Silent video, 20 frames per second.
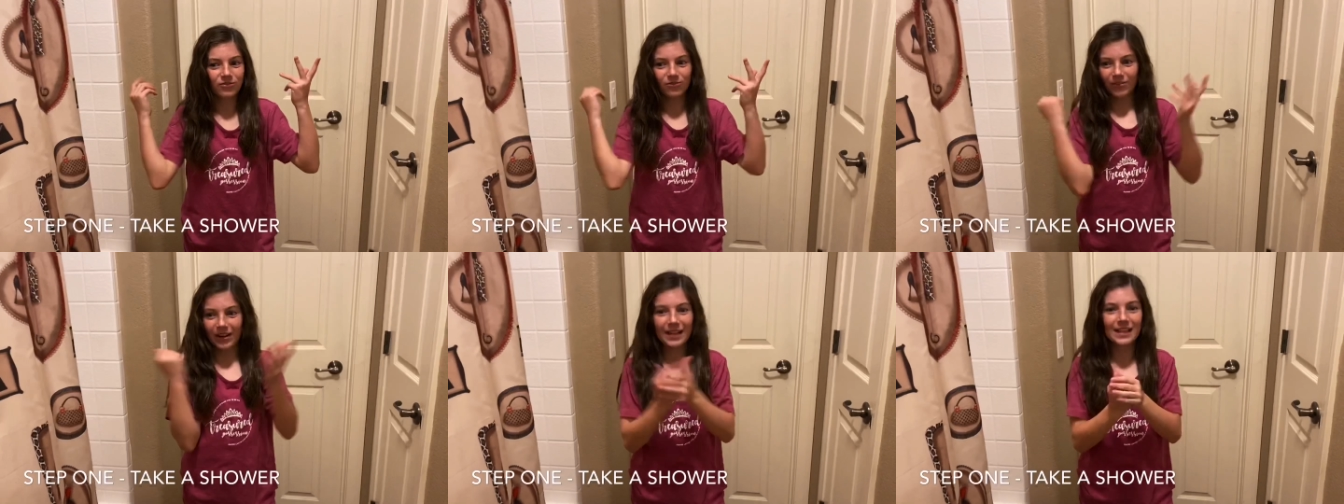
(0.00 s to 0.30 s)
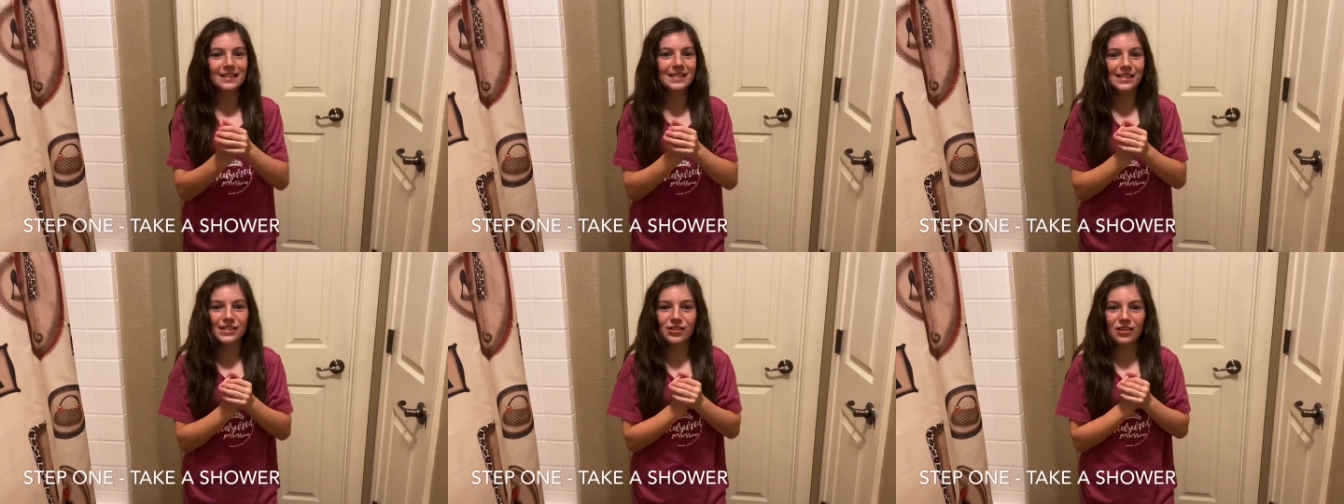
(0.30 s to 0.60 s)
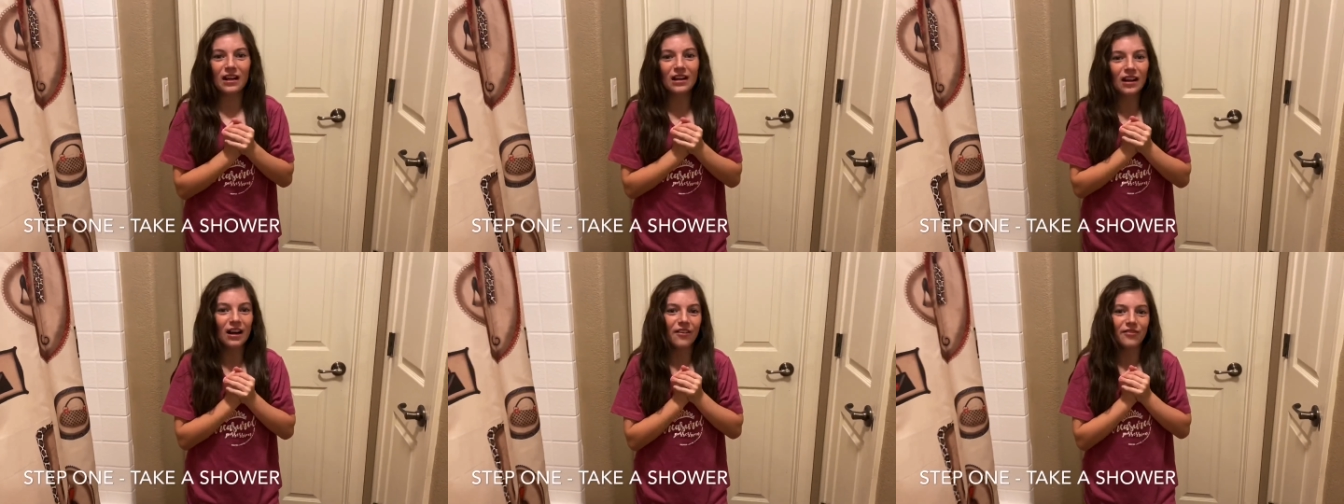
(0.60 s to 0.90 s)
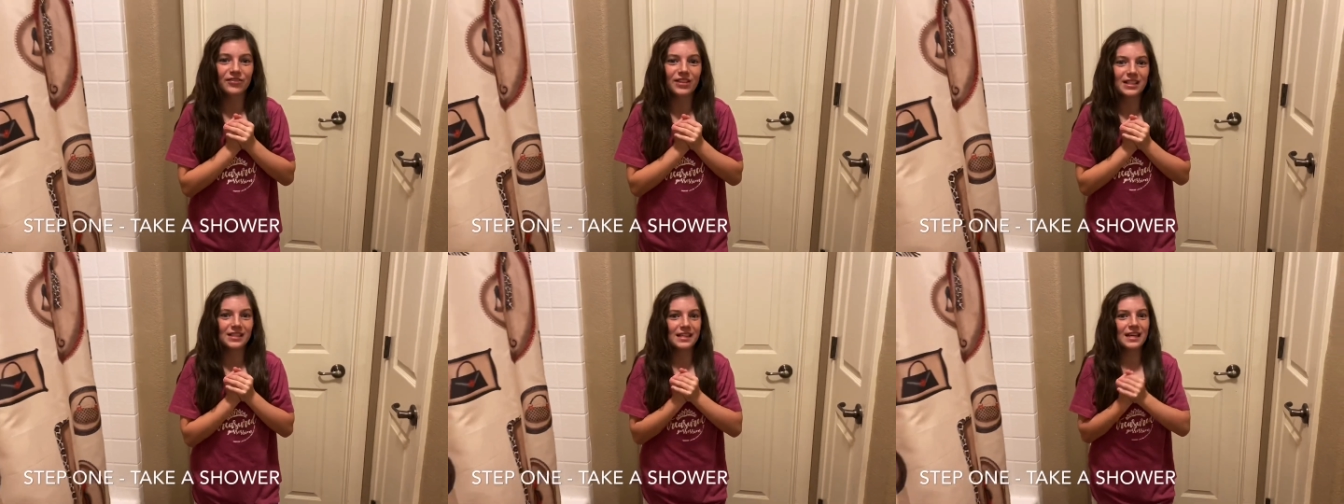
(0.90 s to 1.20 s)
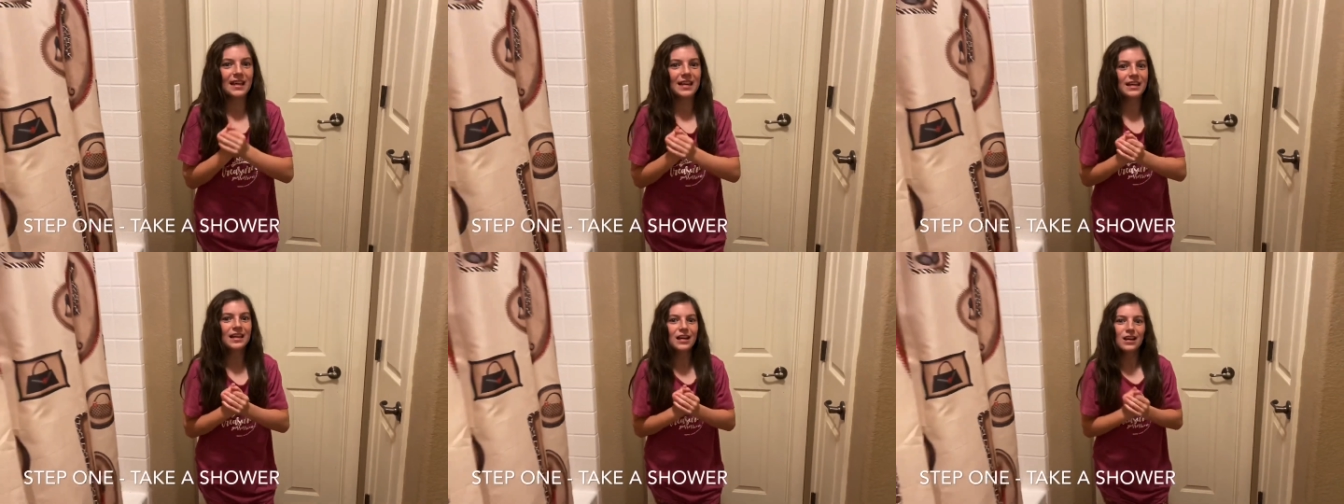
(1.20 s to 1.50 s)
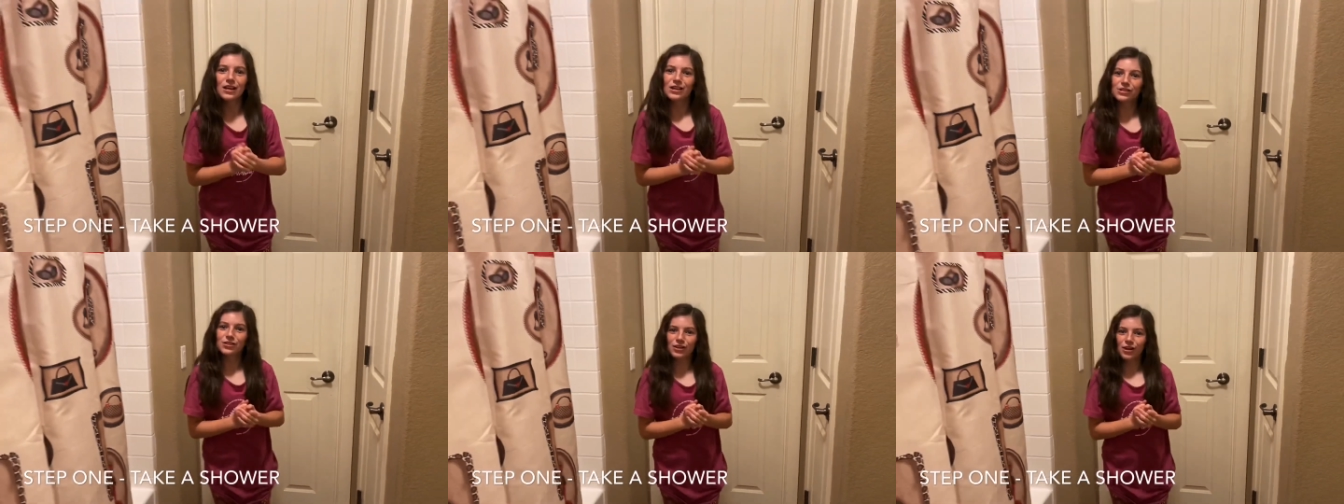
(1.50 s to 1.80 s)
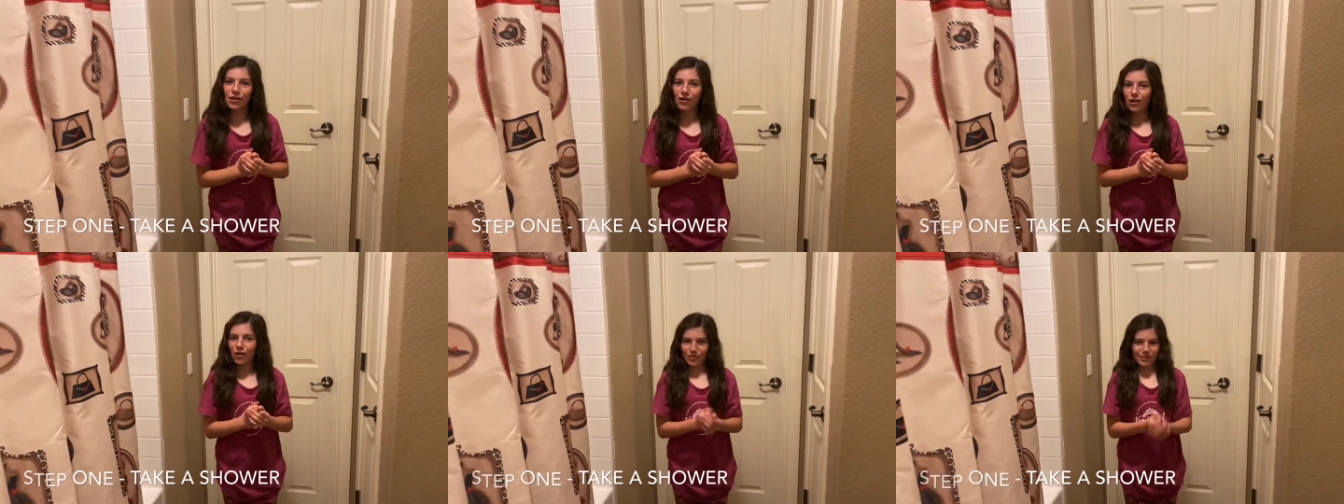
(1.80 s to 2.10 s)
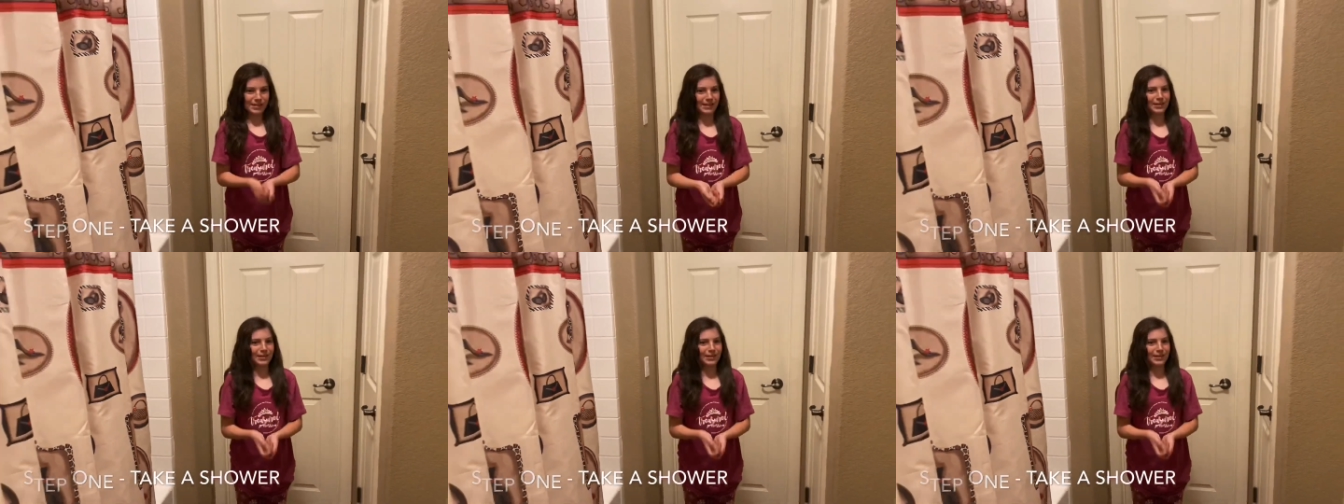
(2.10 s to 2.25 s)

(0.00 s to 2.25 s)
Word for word: ready to start off the day. So I'll see